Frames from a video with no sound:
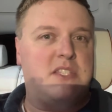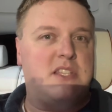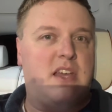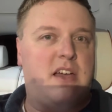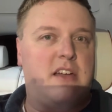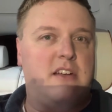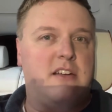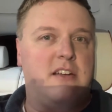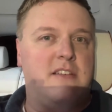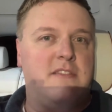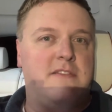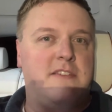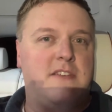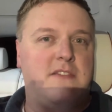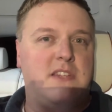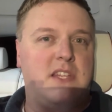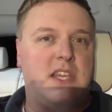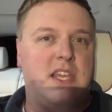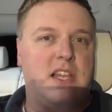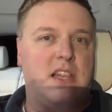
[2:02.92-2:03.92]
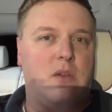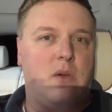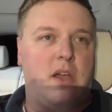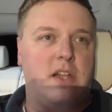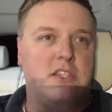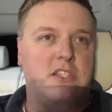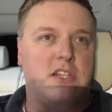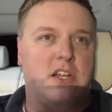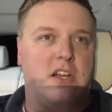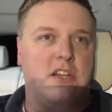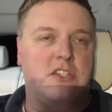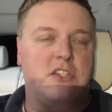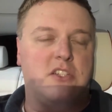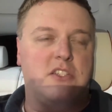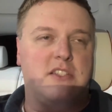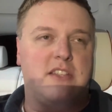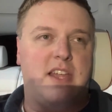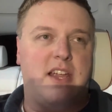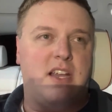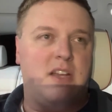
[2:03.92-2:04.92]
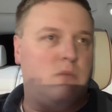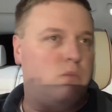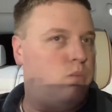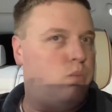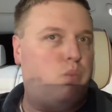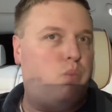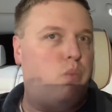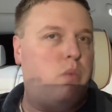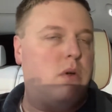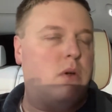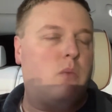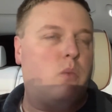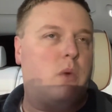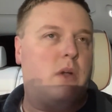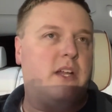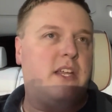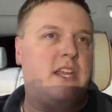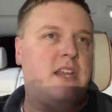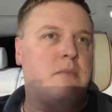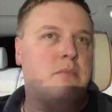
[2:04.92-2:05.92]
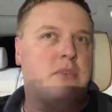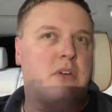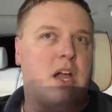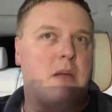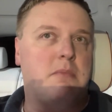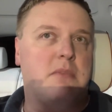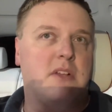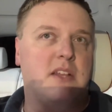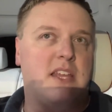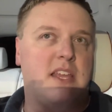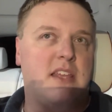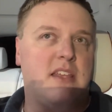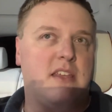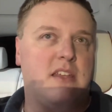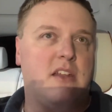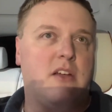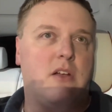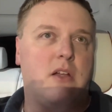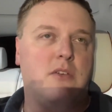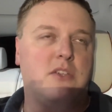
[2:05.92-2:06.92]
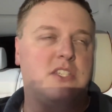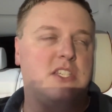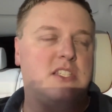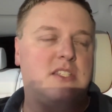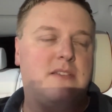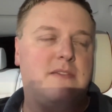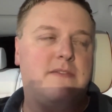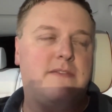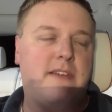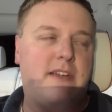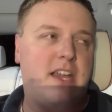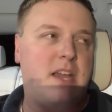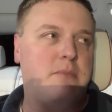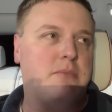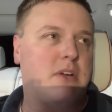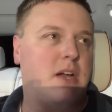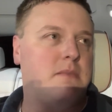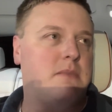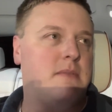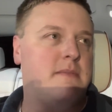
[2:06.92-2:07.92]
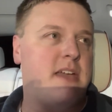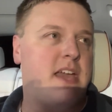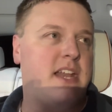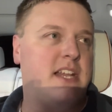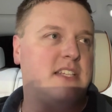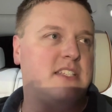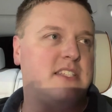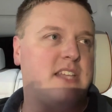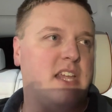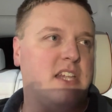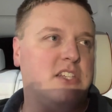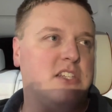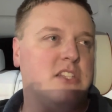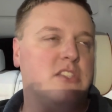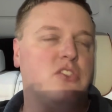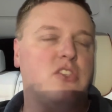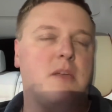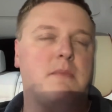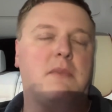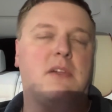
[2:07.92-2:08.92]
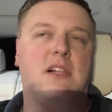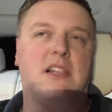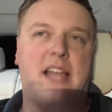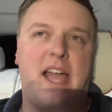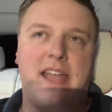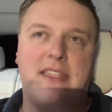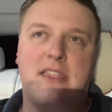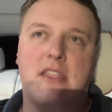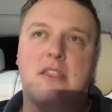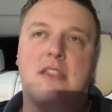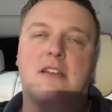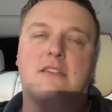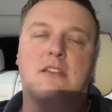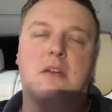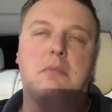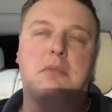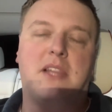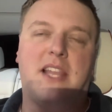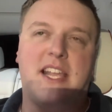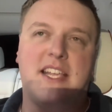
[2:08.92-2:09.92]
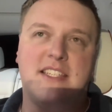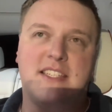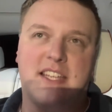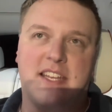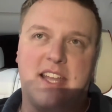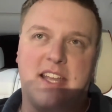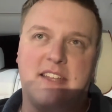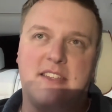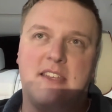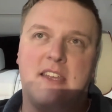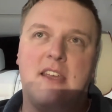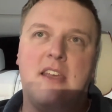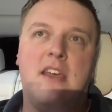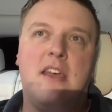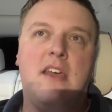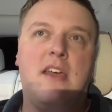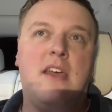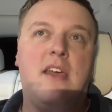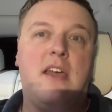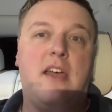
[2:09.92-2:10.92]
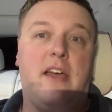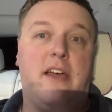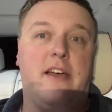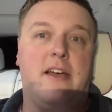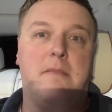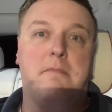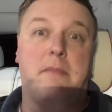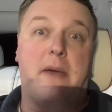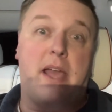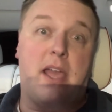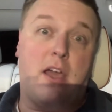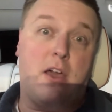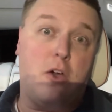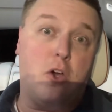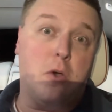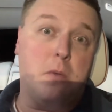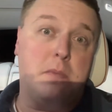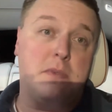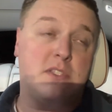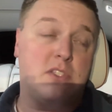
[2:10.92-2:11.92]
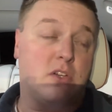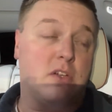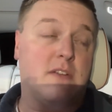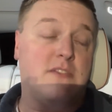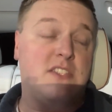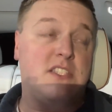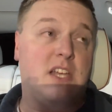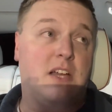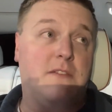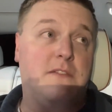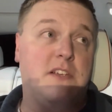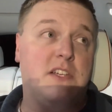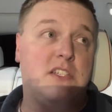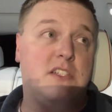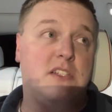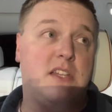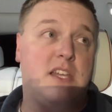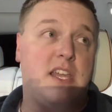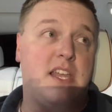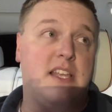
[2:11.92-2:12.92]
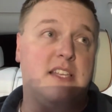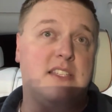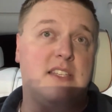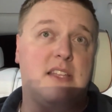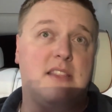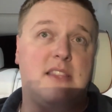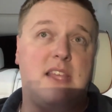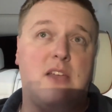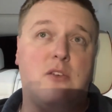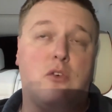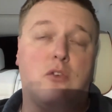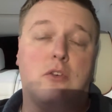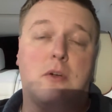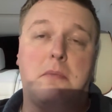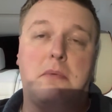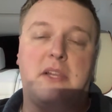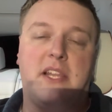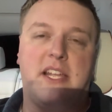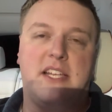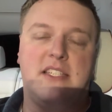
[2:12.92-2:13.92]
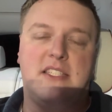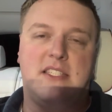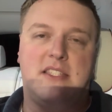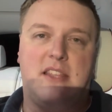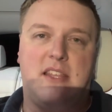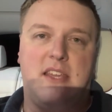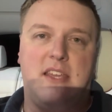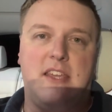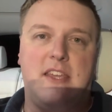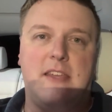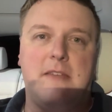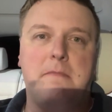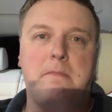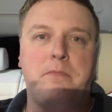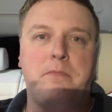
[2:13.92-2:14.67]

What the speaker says: the 150 kilowatt chargers there weren't working properly. You know, it was just a very problematic station, so I'm glad that they're replacing it. My hope, sort of selfishly, is that they will replace the